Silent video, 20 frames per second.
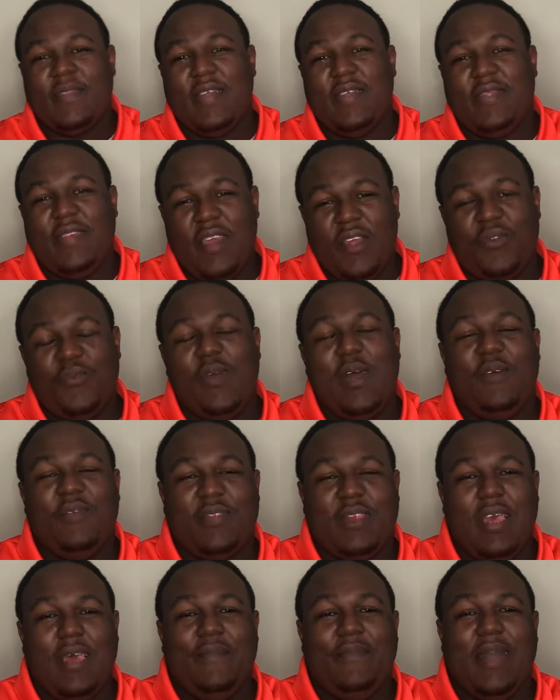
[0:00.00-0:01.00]
That's what I would
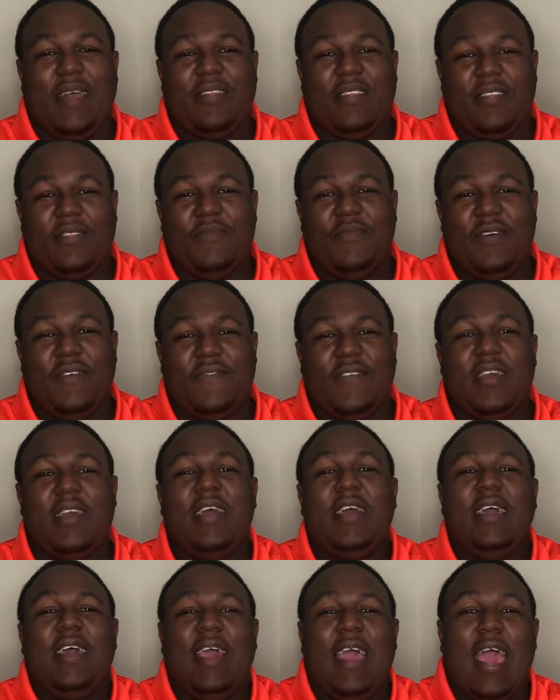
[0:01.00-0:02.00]
say about this movie.
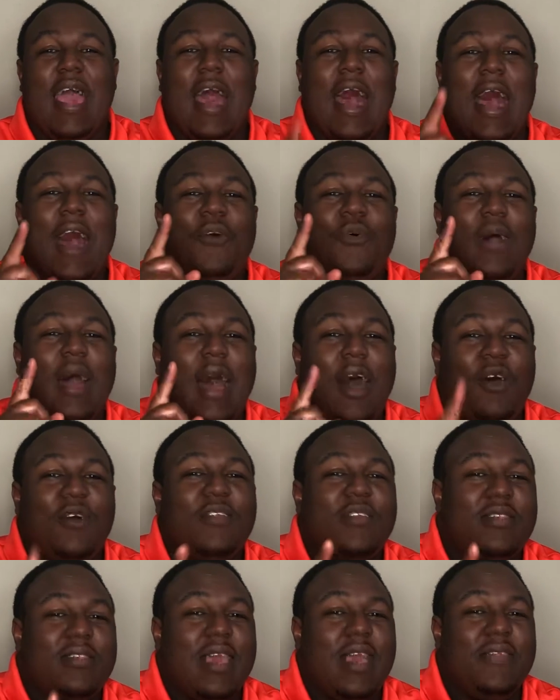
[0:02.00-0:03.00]
And I would
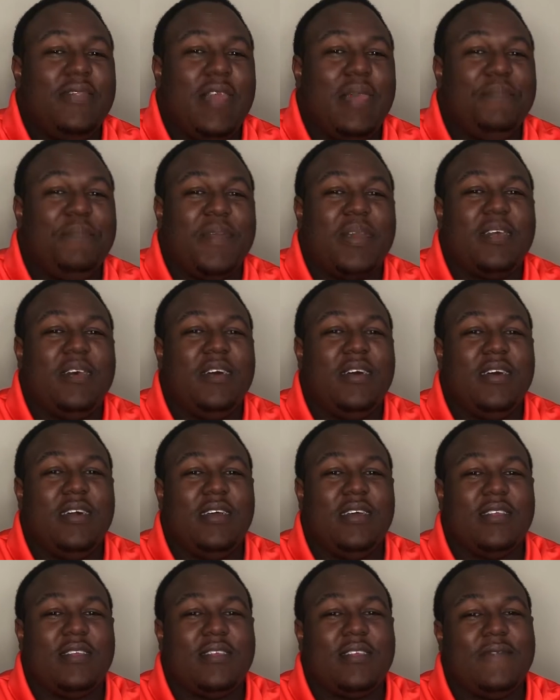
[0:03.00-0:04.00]
only say that
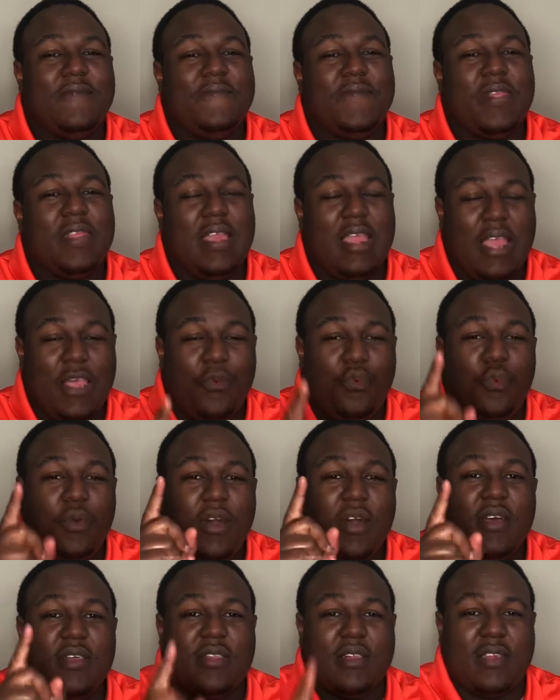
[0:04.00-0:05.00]
because it
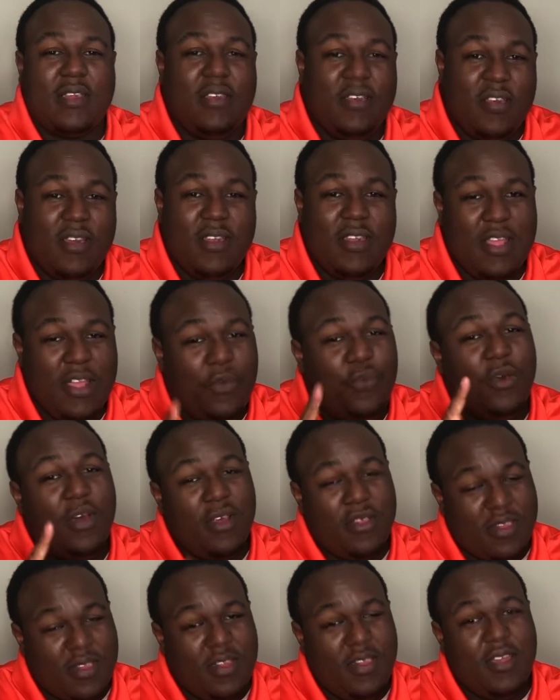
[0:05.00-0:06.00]
was good. It
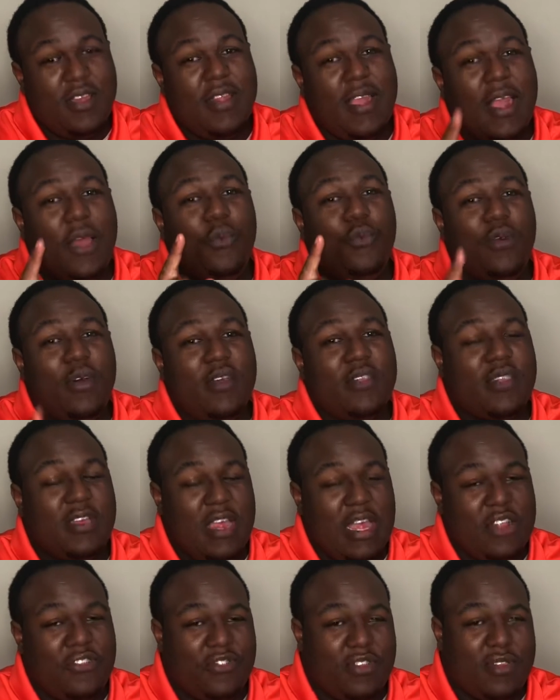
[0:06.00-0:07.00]
was good and was
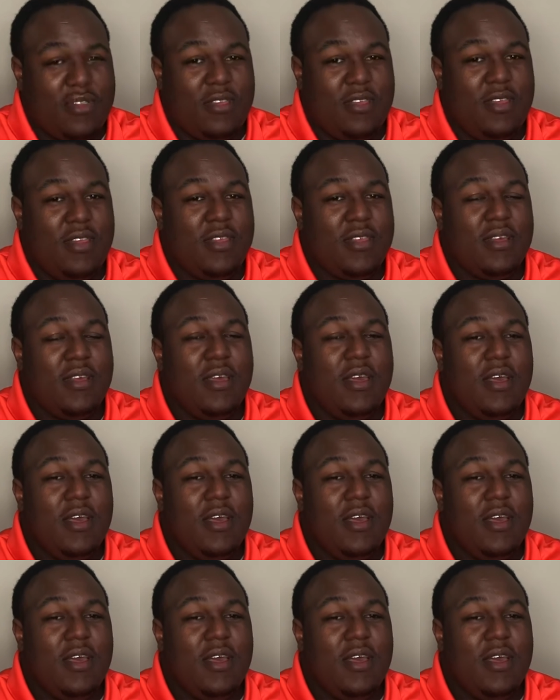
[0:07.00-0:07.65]
interesting.